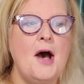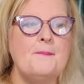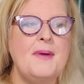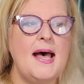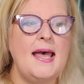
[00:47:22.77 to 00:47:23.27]

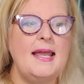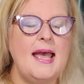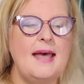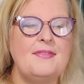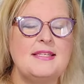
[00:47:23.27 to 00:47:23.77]
But
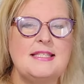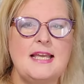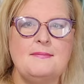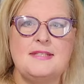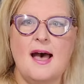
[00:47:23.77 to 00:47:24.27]
at the
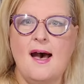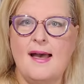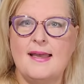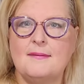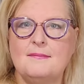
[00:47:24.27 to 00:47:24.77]
same
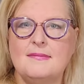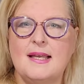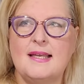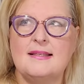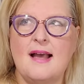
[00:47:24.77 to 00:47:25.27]
time,
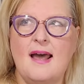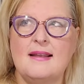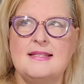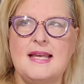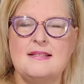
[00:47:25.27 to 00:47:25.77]
it kind
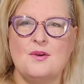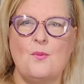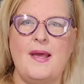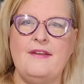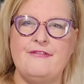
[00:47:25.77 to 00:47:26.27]
of takes
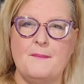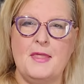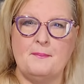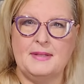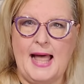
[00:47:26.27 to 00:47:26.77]
away from
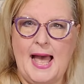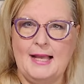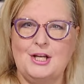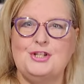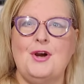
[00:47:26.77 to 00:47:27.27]
the
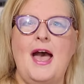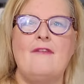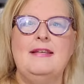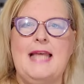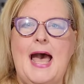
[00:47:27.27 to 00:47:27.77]
black, because you're
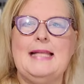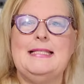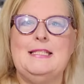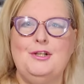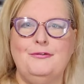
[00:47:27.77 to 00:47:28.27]
having to add
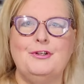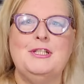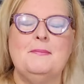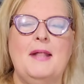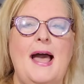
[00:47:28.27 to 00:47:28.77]
silver
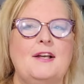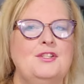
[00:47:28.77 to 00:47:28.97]
to black.